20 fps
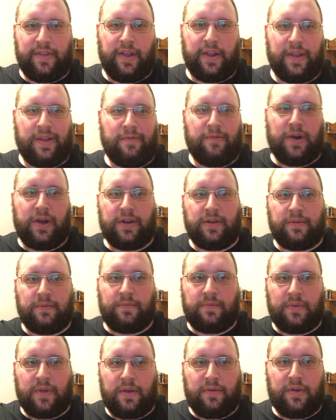think. I
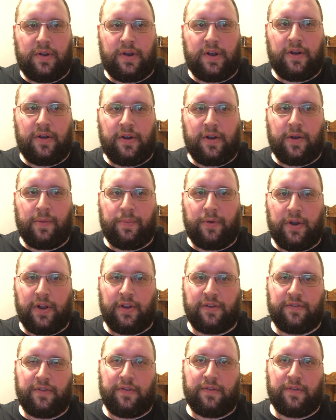want to hear your
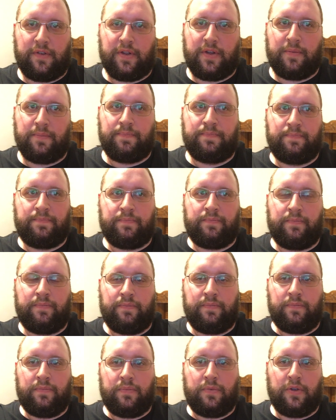predictions.
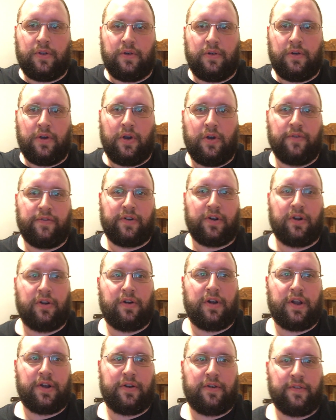Over
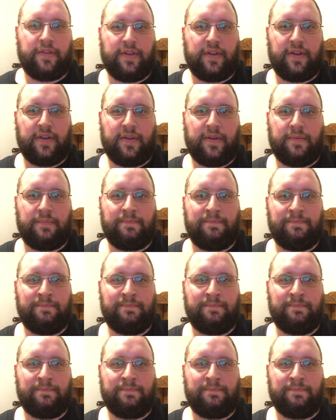or under the